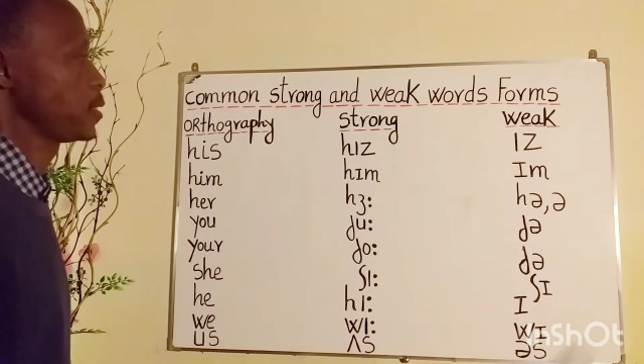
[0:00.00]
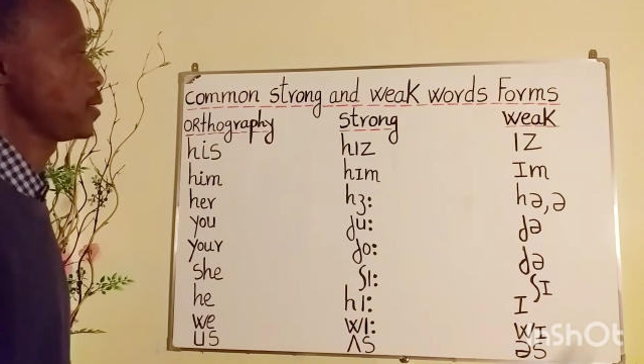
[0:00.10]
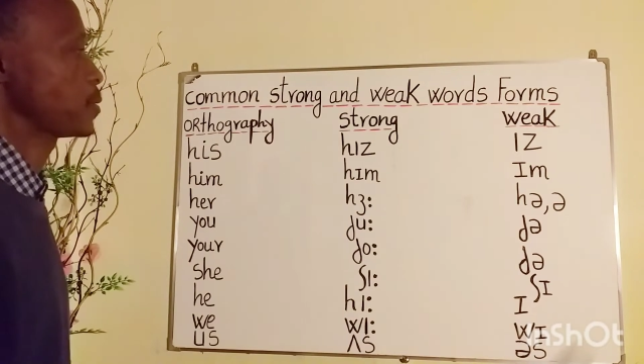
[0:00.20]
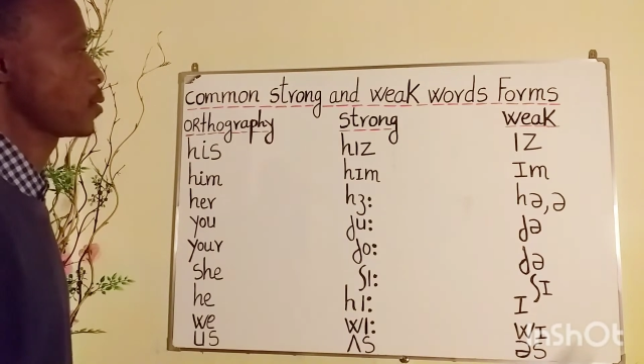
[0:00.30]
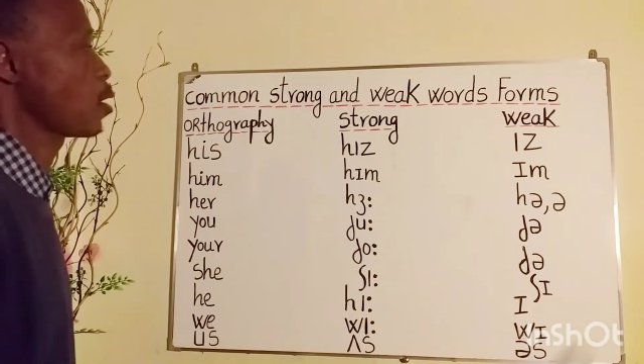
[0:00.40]

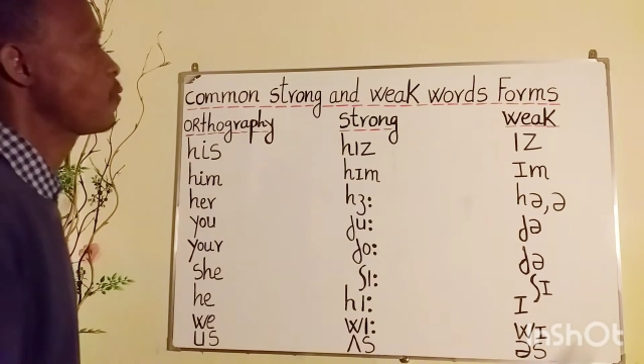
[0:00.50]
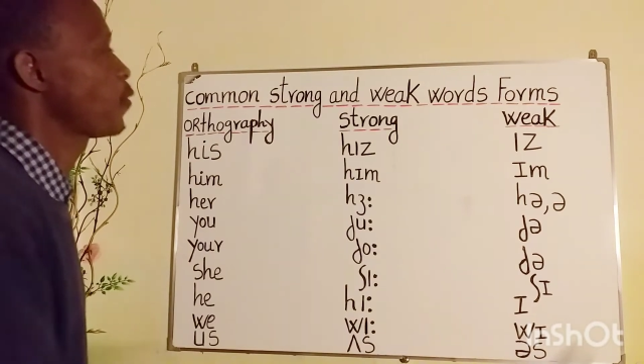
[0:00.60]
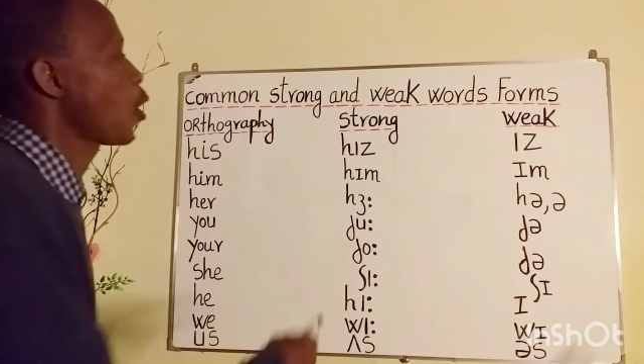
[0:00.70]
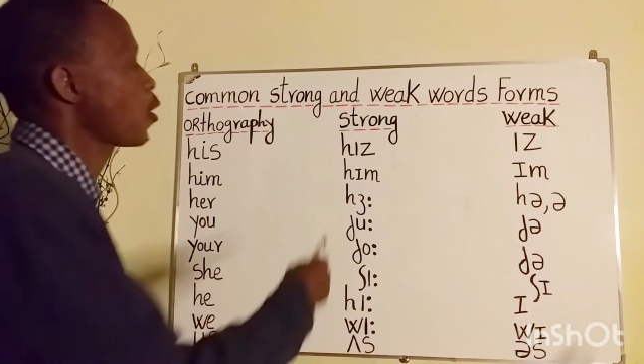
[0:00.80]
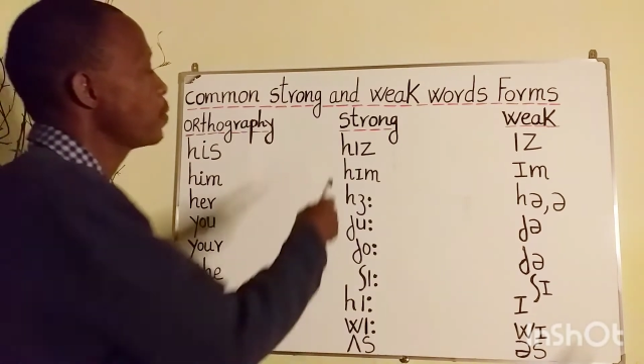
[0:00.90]
Strong
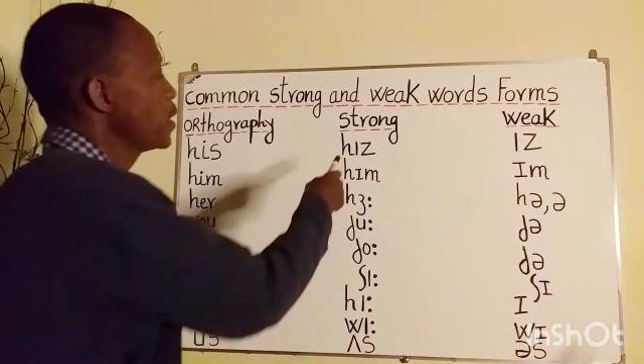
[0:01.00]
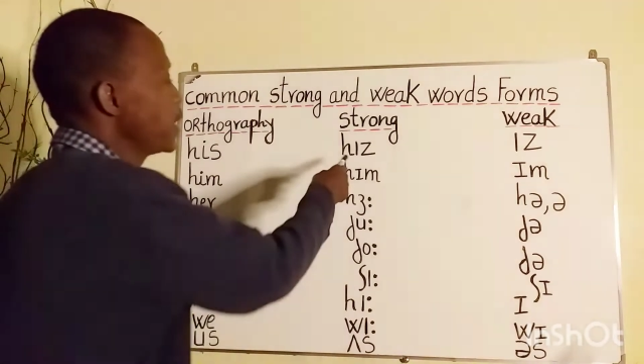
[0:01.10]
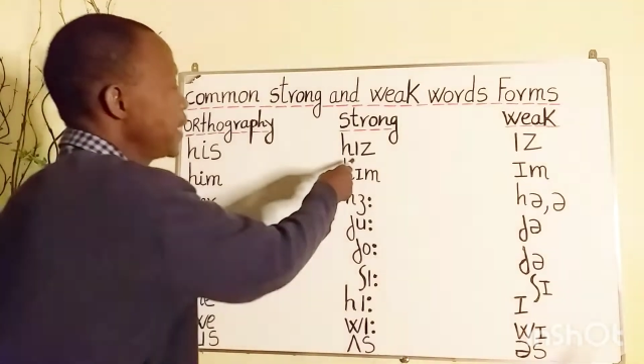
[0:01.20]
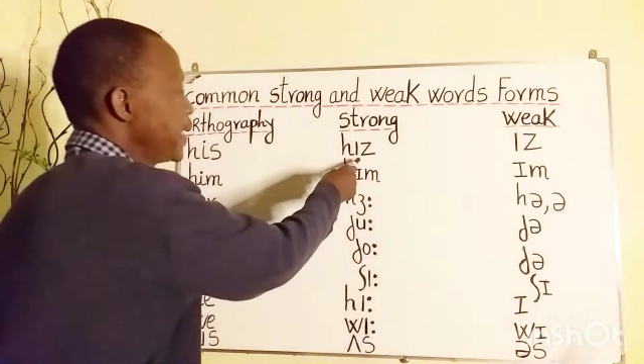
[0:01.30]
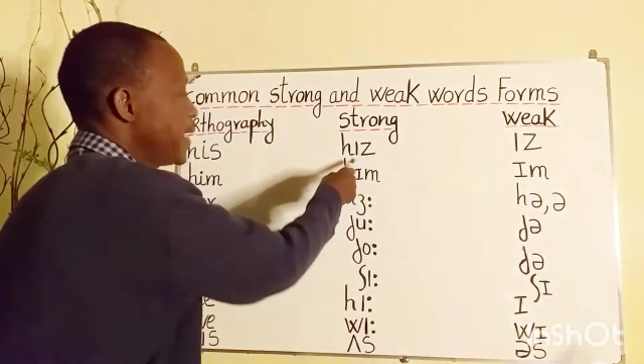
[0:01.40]
form,
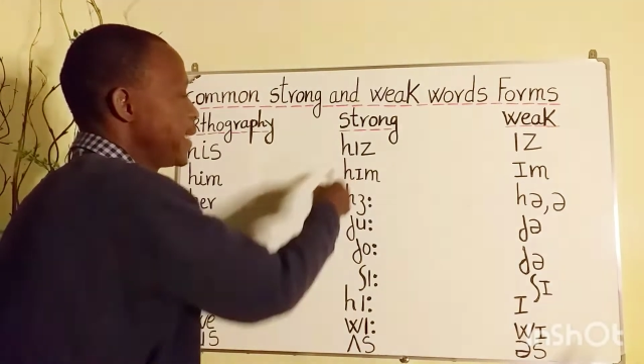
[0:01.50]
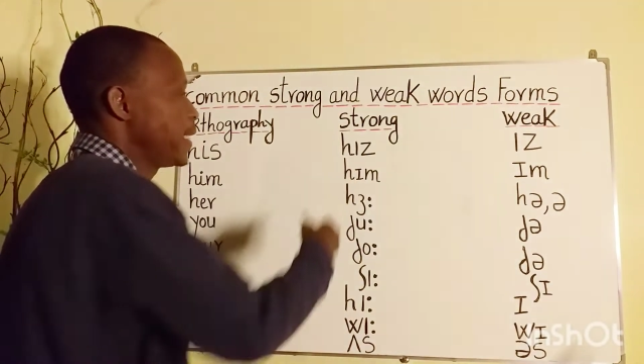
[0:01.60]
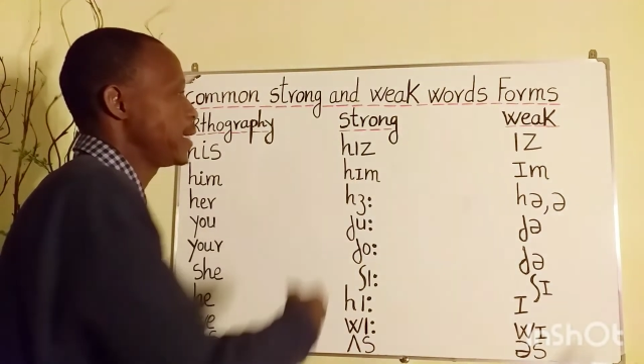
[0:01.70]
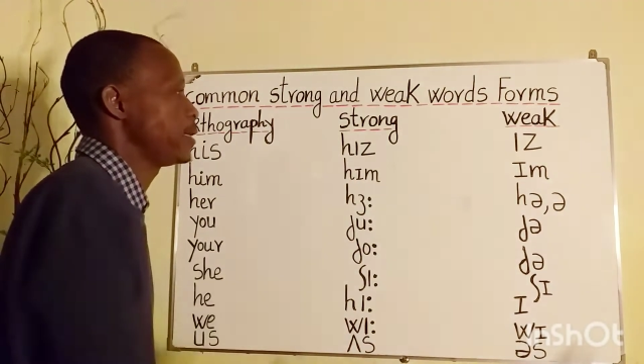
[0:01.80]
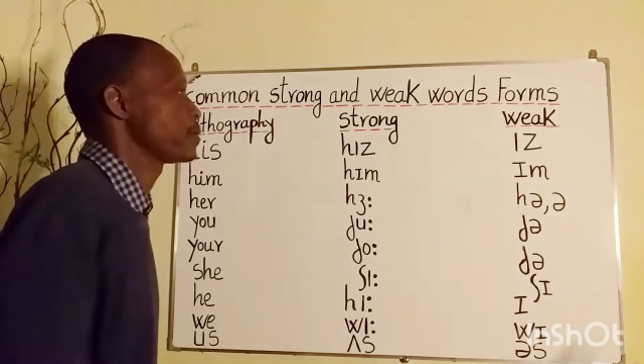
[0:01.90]

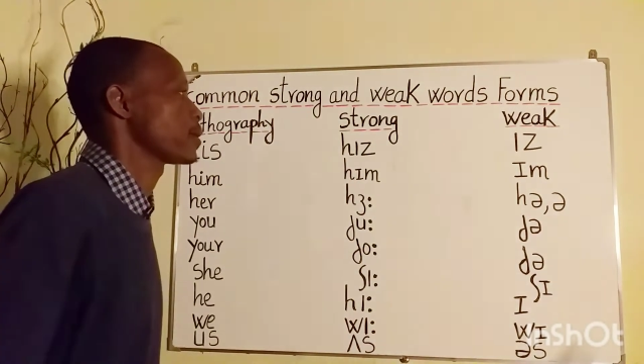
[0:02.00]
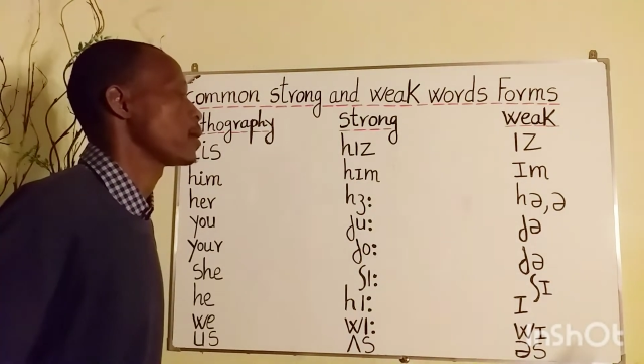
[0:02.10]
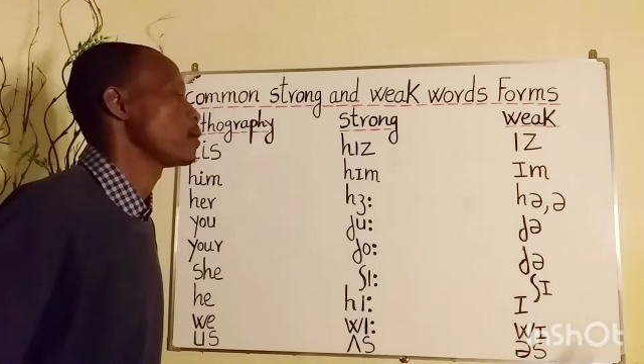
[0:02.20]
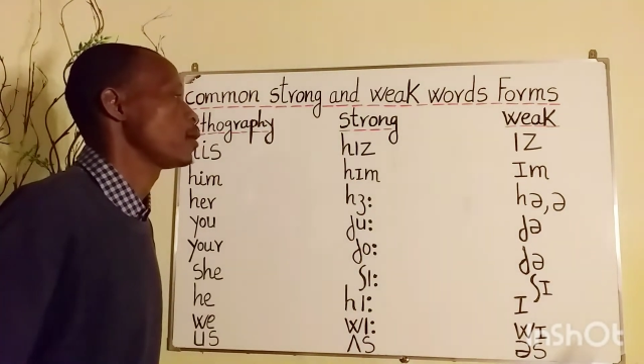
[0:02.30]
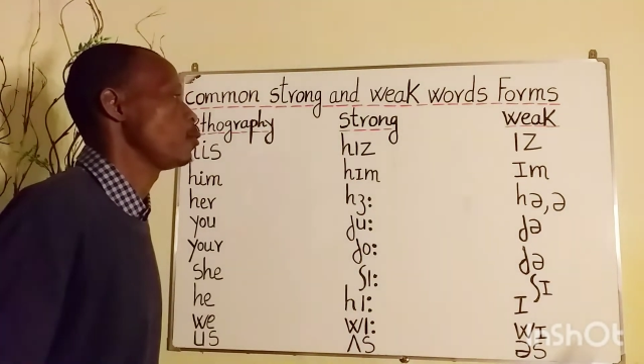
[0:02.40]
his.
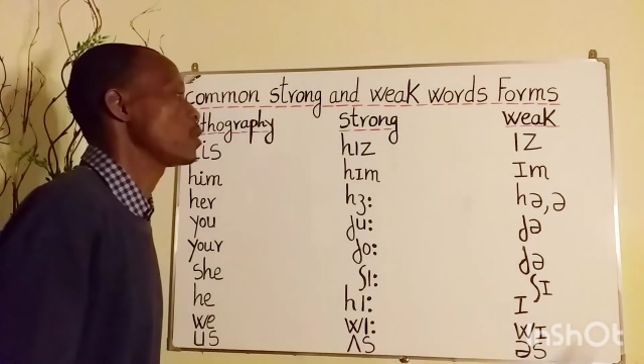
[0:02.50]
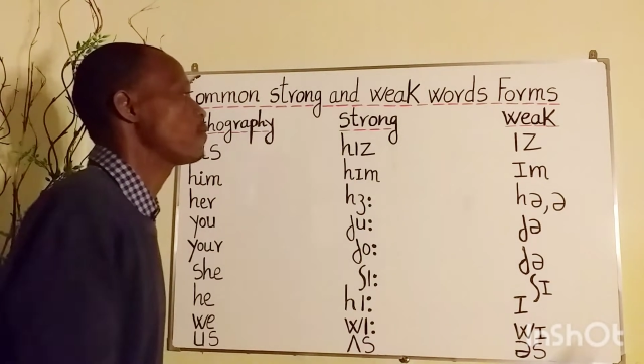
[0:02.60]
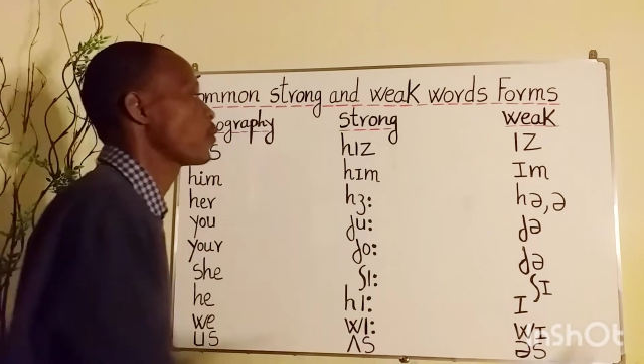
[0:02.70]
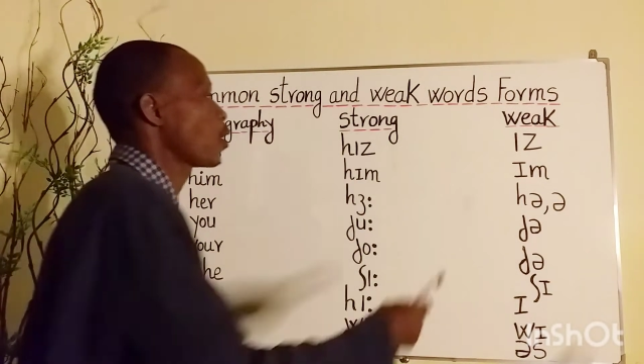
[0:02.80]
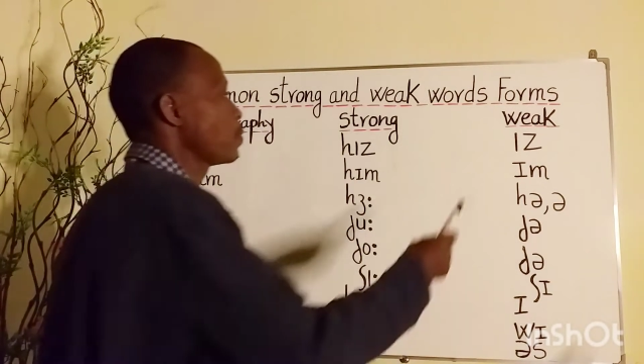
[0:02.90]
Weak
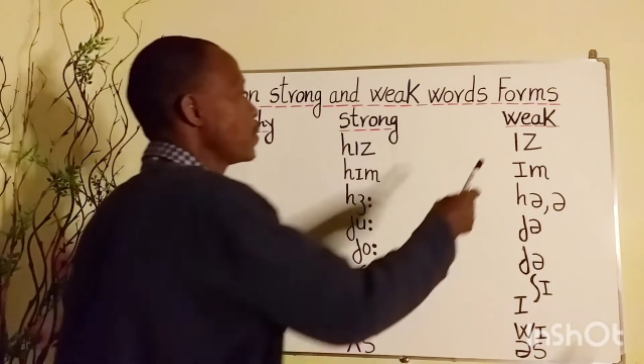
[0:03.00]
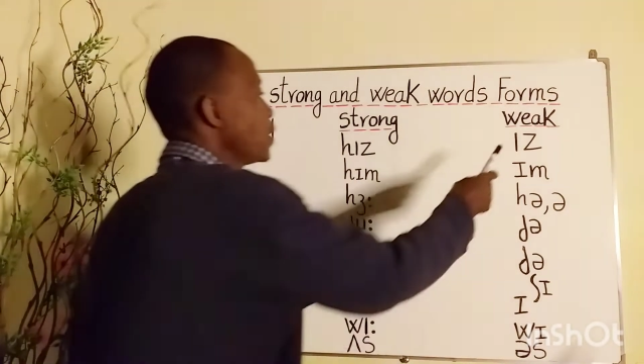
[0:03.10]
form,